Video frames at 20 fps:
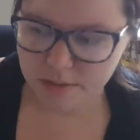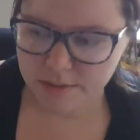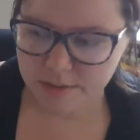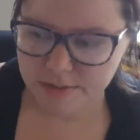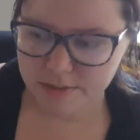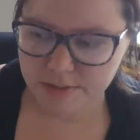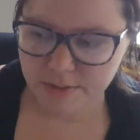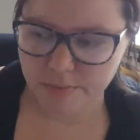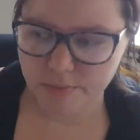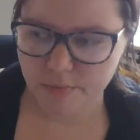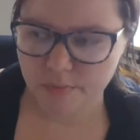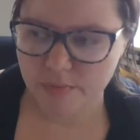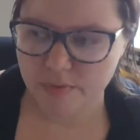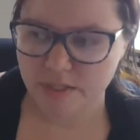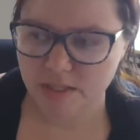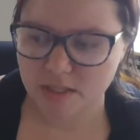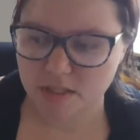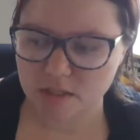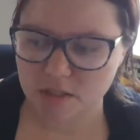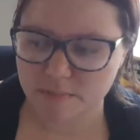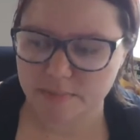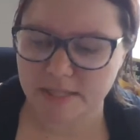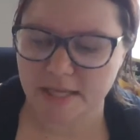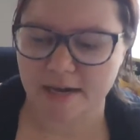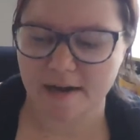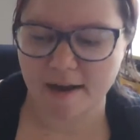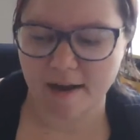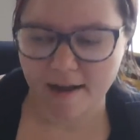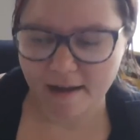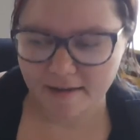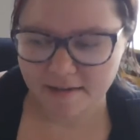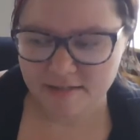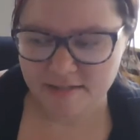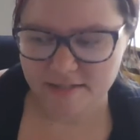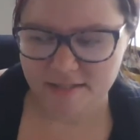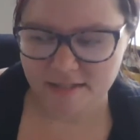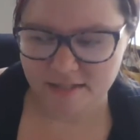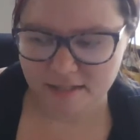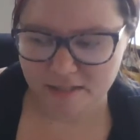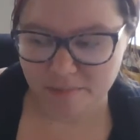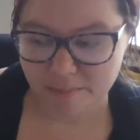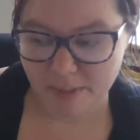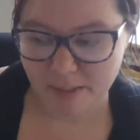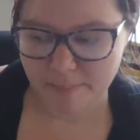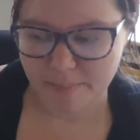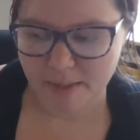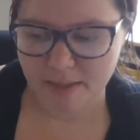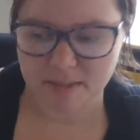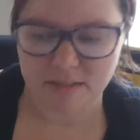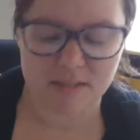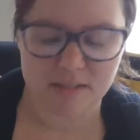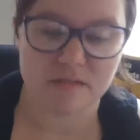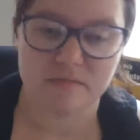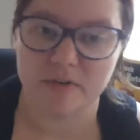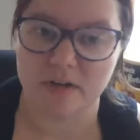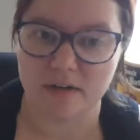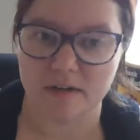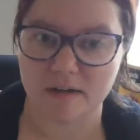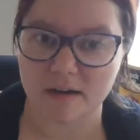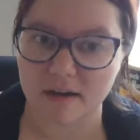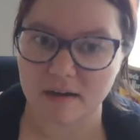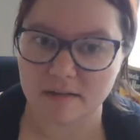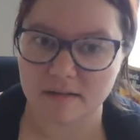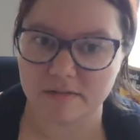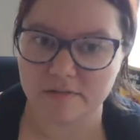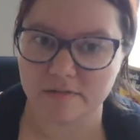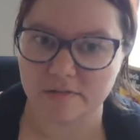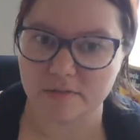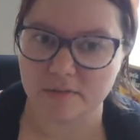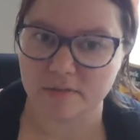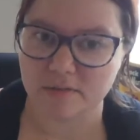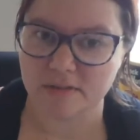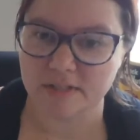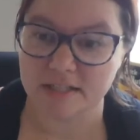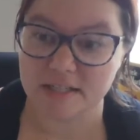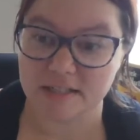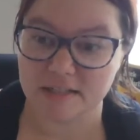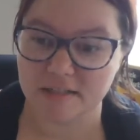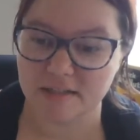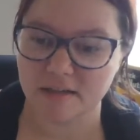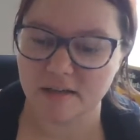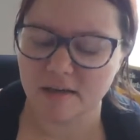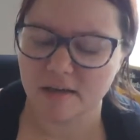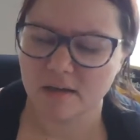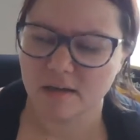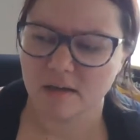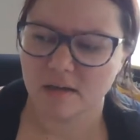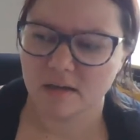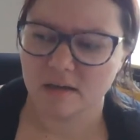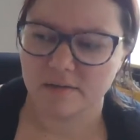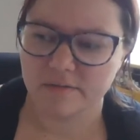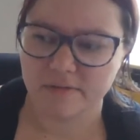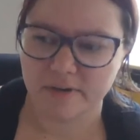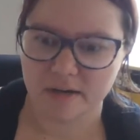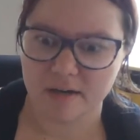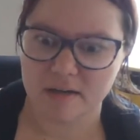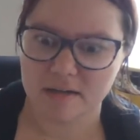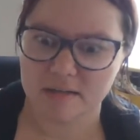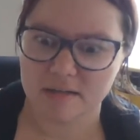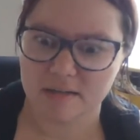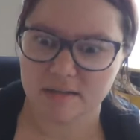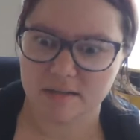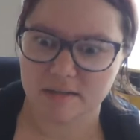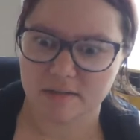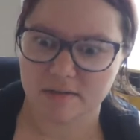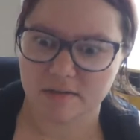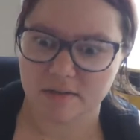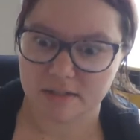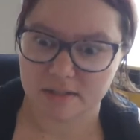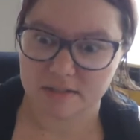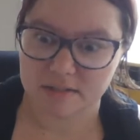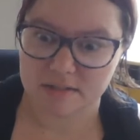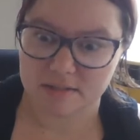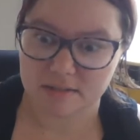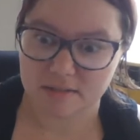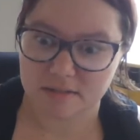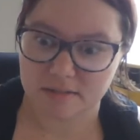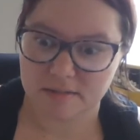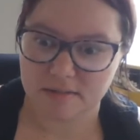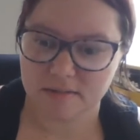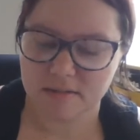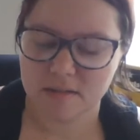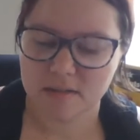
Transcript: So the Egypt that I see in my mind is very colorful and very crazy.